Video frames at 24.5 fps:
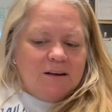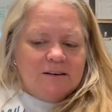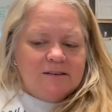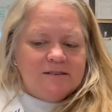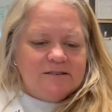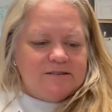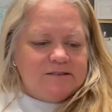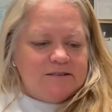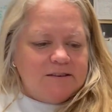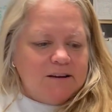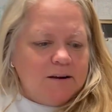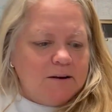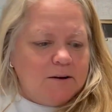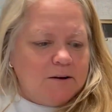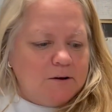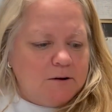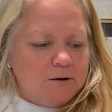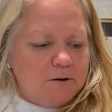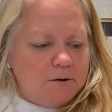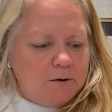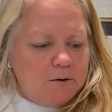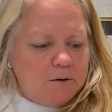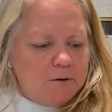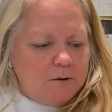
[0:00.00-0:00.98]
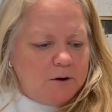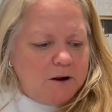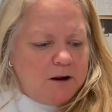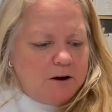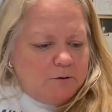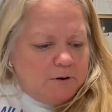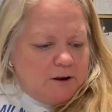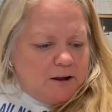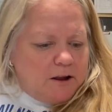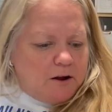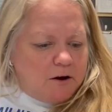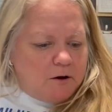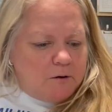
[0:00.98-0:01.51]
So here
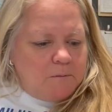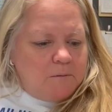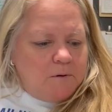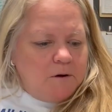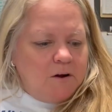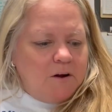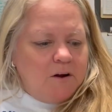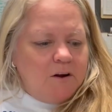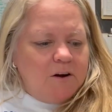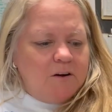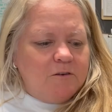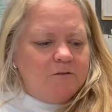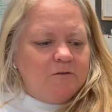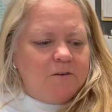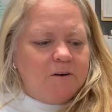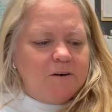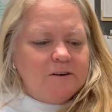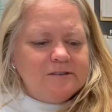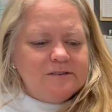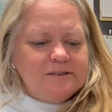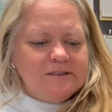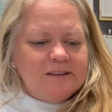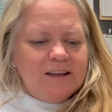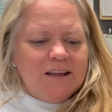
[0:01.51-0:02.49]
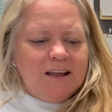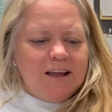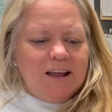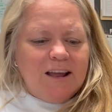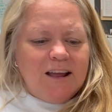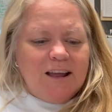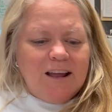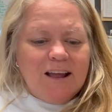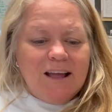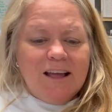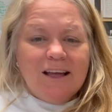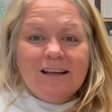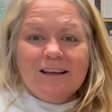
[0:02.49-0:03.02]
we go. First
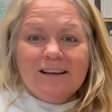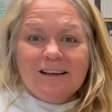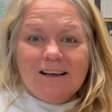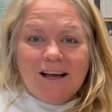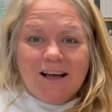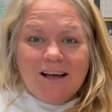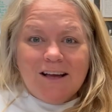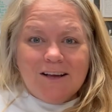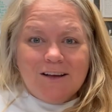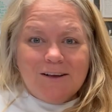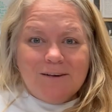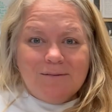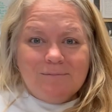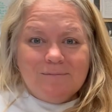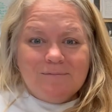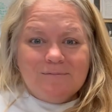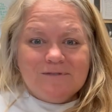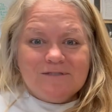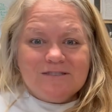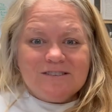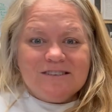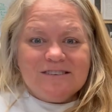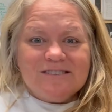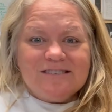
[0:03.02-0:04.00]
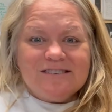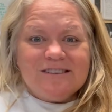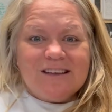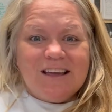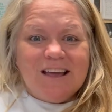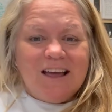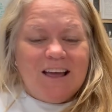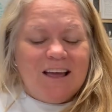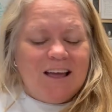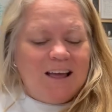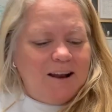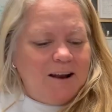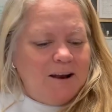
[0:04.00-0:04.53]
thing, she
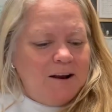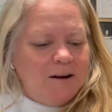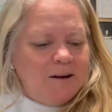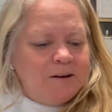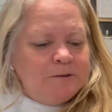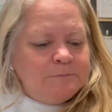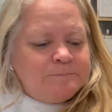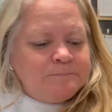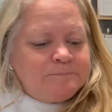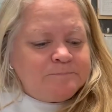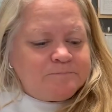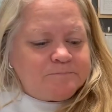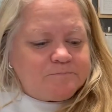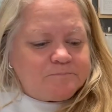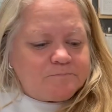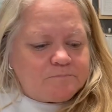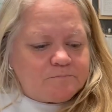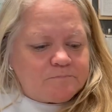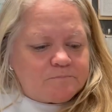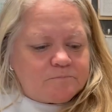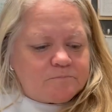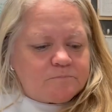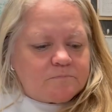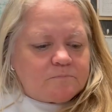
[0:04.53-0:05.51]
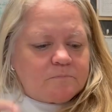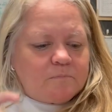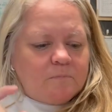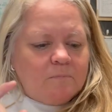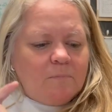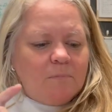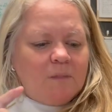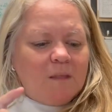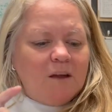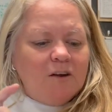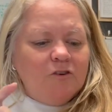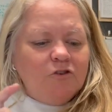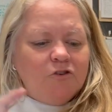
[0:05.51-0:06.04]
said,
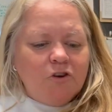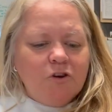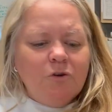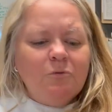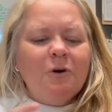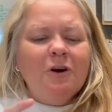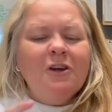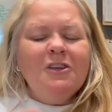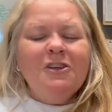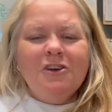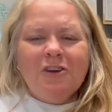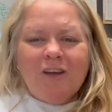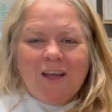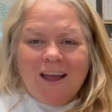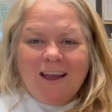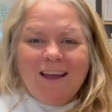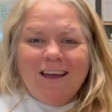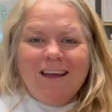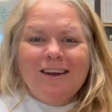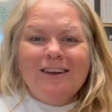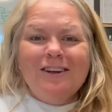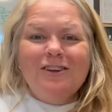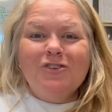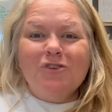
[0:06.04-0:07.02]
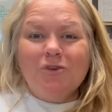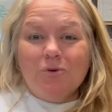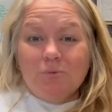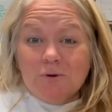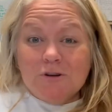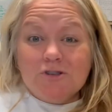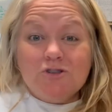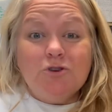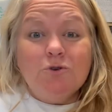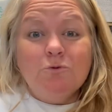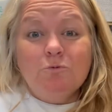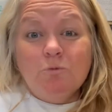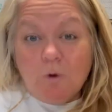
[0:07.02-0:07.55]
do what you can and do
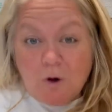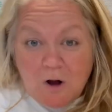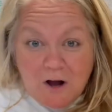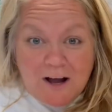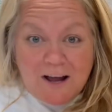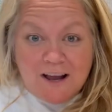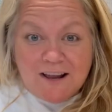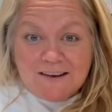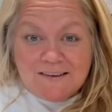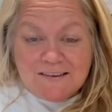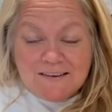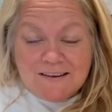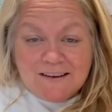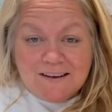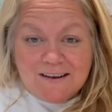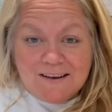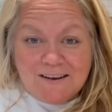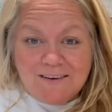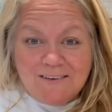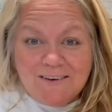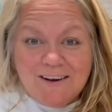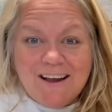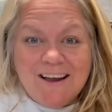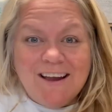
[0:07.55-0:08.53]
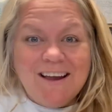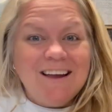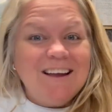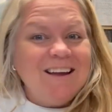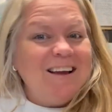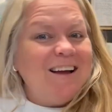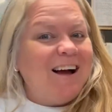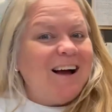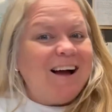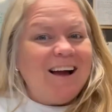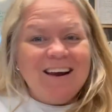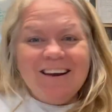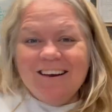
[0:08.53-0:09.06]
what you want,
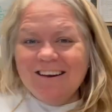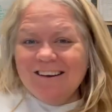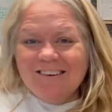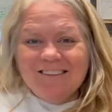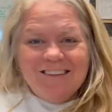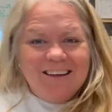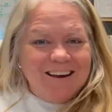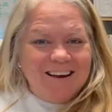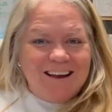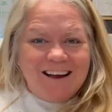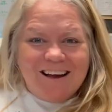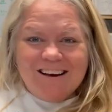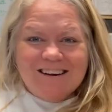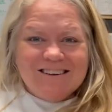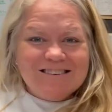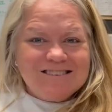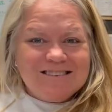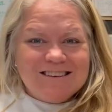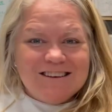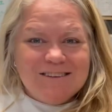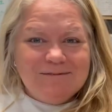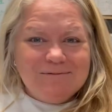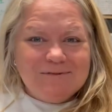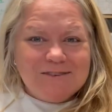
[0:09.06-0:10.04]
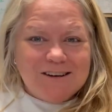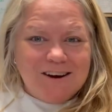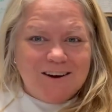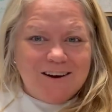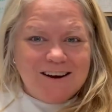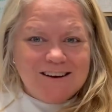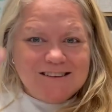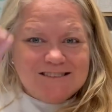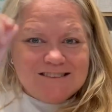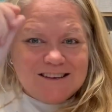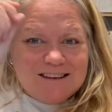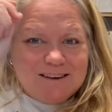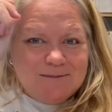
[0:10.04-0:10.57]
okay? I know that kind of seems
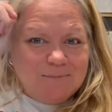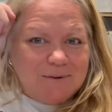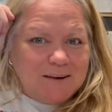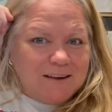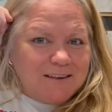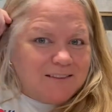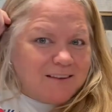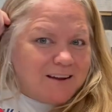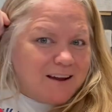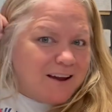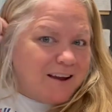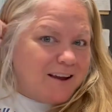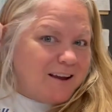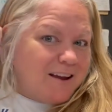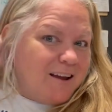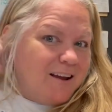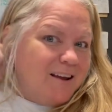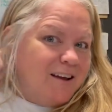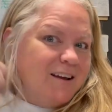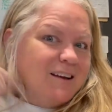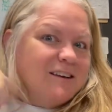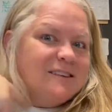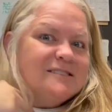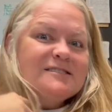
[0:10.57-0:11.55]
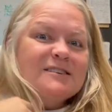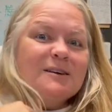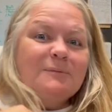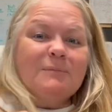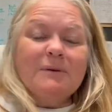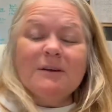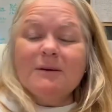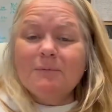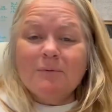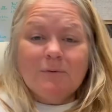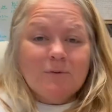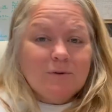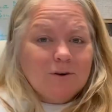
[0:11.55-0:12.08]
crazy, but like, some
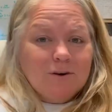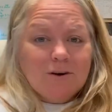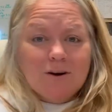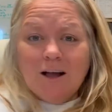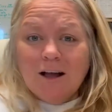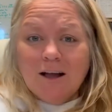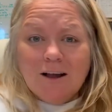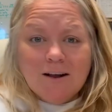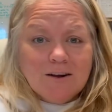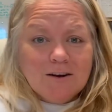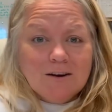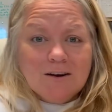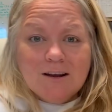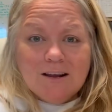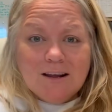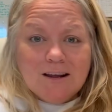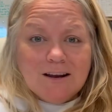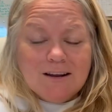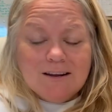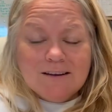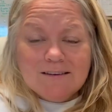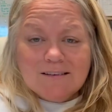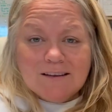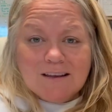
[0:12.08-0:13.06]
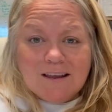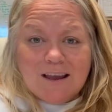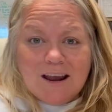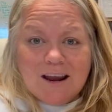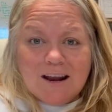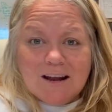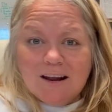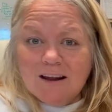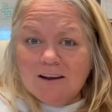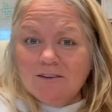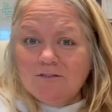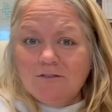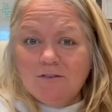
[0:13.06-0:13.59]
people are not going to get into
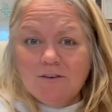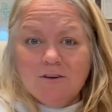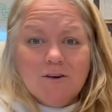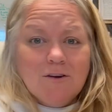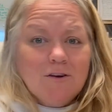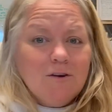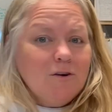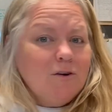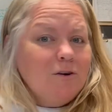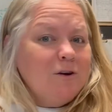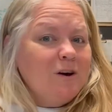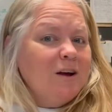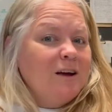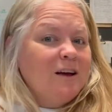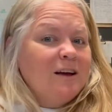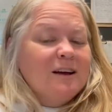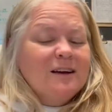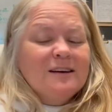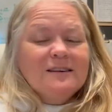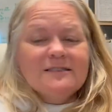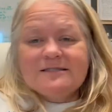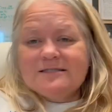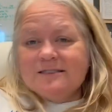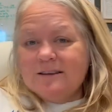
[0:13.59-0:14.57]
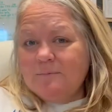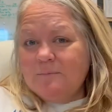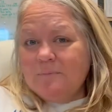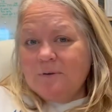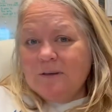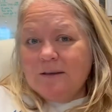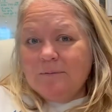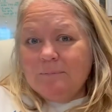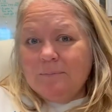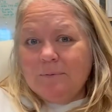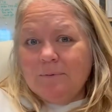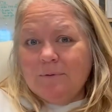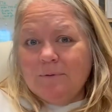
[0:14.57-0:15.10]
canning food. Some
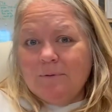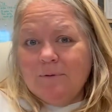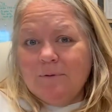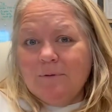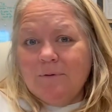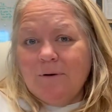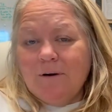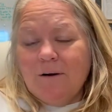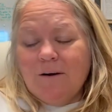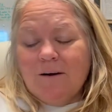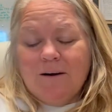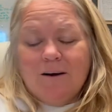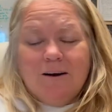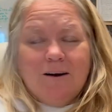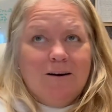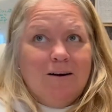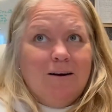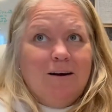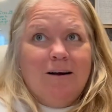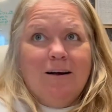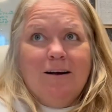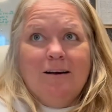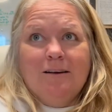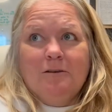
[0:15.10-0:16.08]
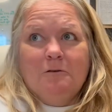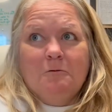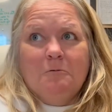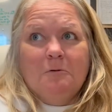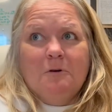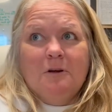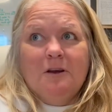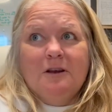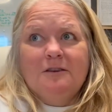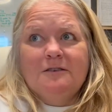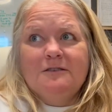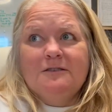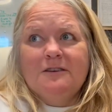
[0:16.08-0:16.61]
people are not
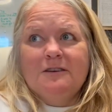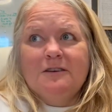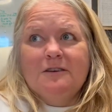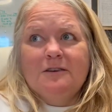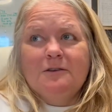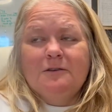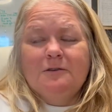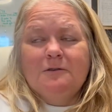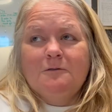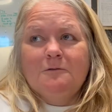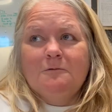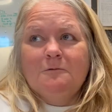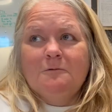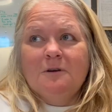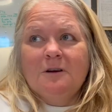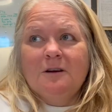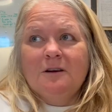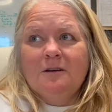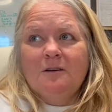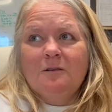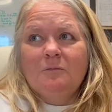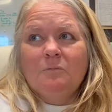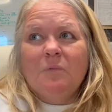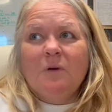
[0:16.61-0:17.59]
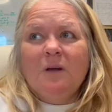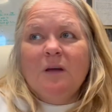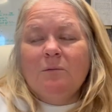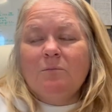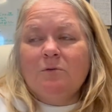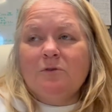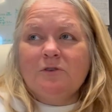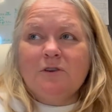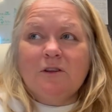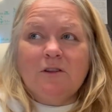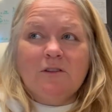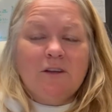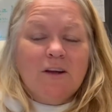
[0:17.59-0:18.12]
going to be
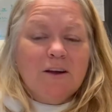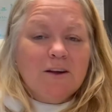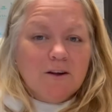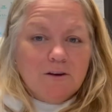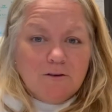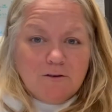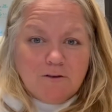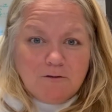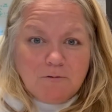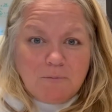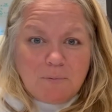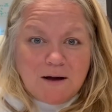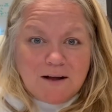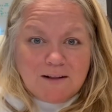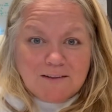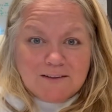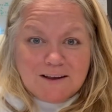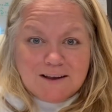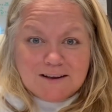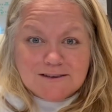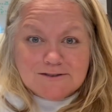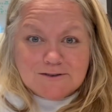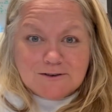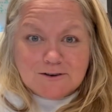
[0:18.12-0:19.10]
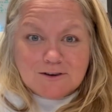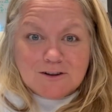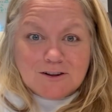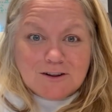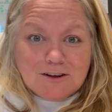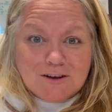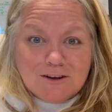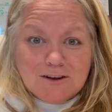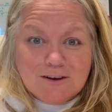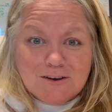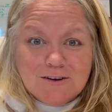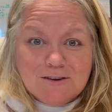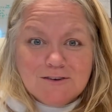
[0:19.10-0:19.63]
able to let go of polyester
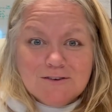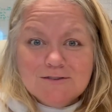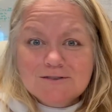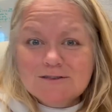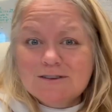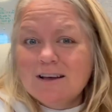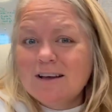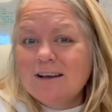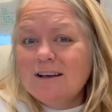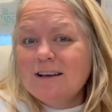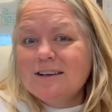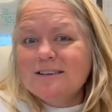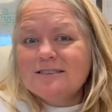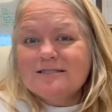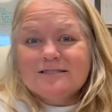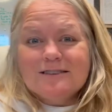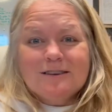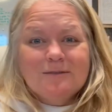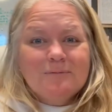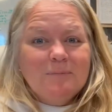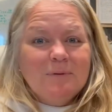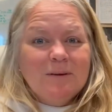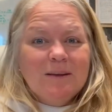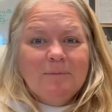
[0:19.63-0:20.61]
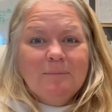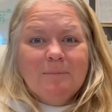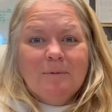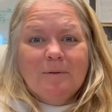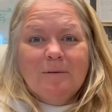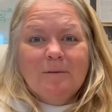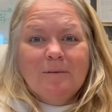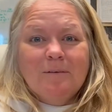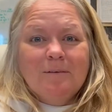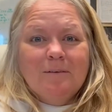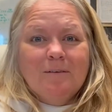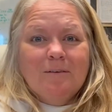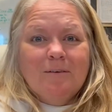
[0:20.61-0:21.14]
clothes. Some
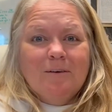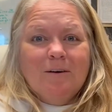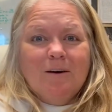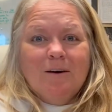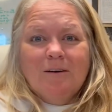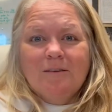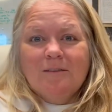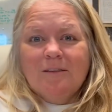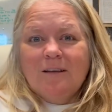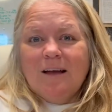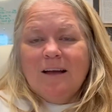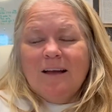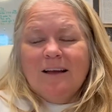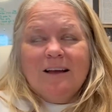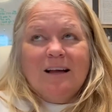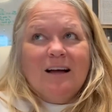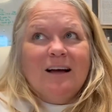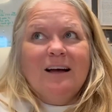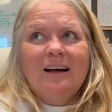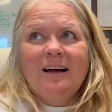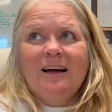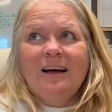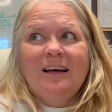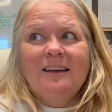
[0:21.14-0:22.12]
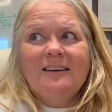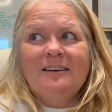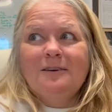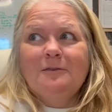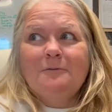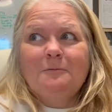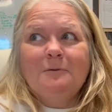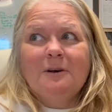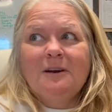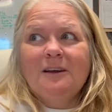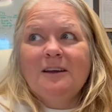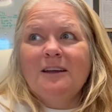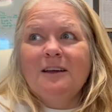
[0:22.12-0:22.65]
people are like, I don't
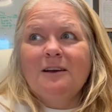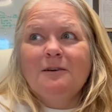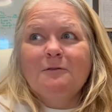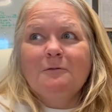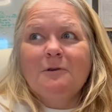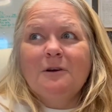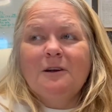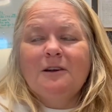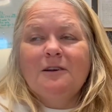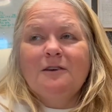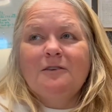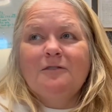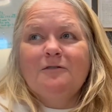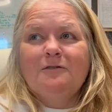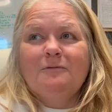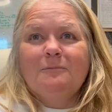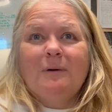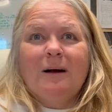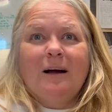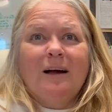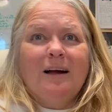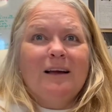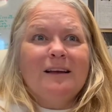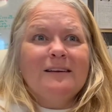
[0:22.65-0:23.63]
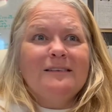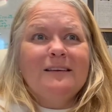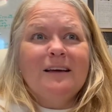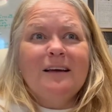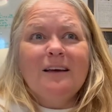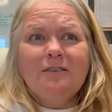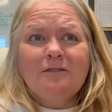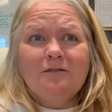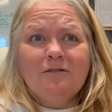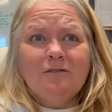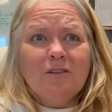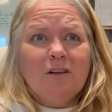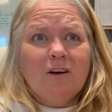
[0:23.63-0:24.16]
want to get rid of my
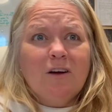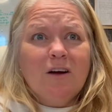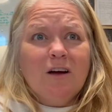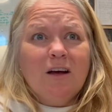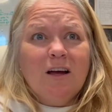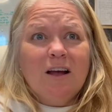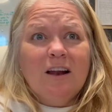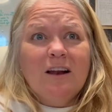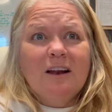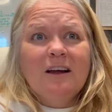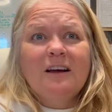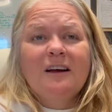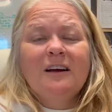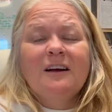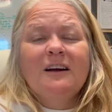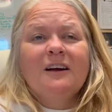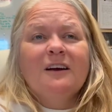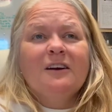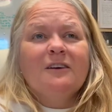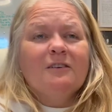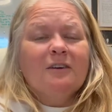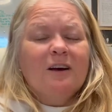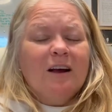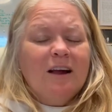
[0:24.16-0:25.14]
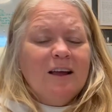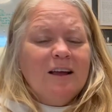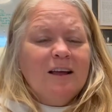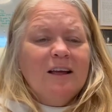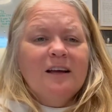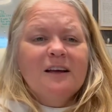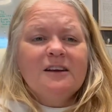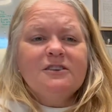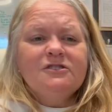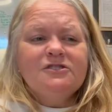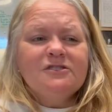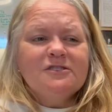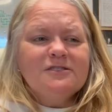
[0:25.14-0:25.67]
Teflon, right?
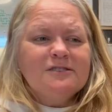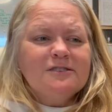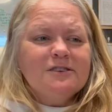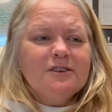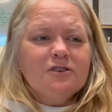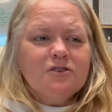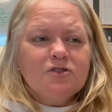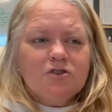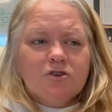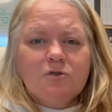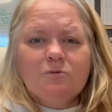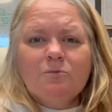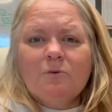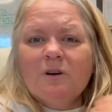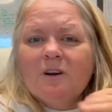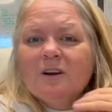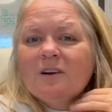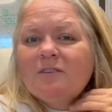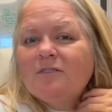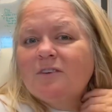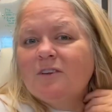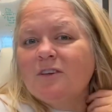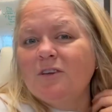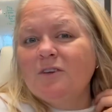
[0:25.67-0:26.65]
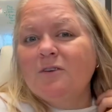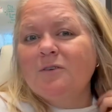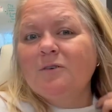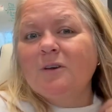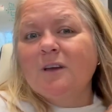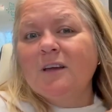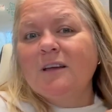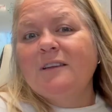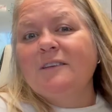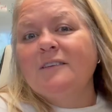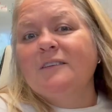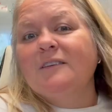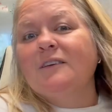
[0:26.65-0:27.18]
Just do whatever you
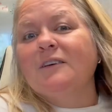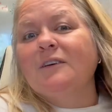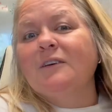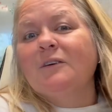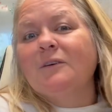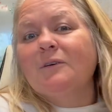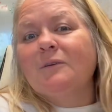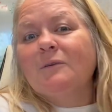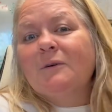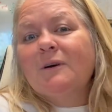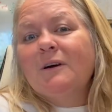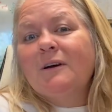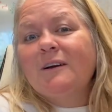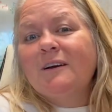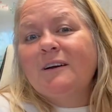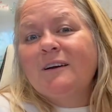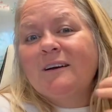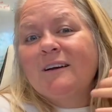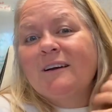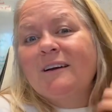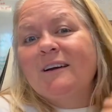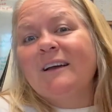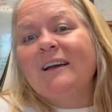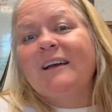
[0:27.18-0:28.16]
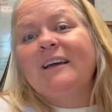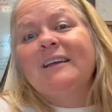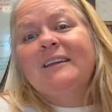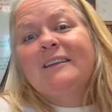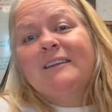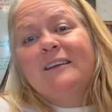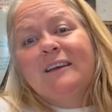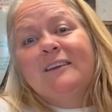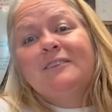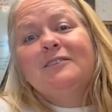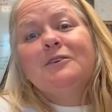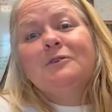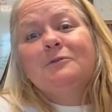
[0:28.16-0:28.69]
can do
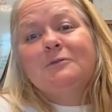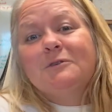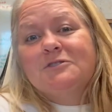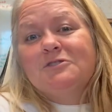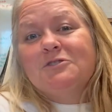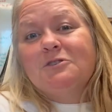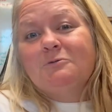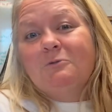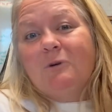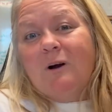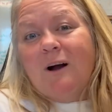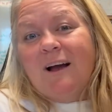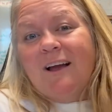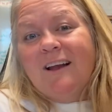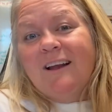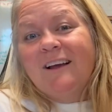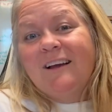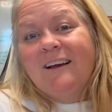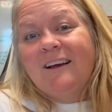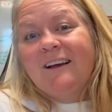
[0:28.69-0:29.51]
and do what you want.